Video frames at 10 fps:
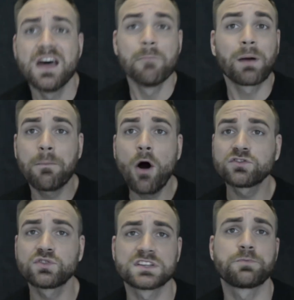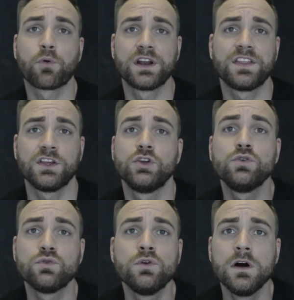But I'm also disappointed that
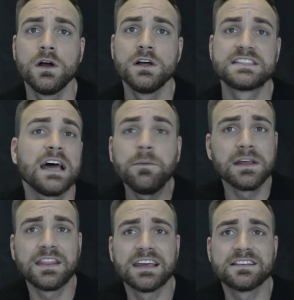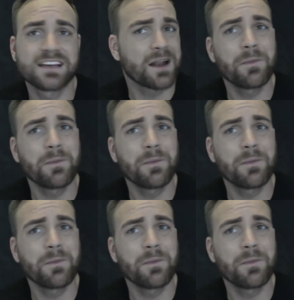you sent me these and I'm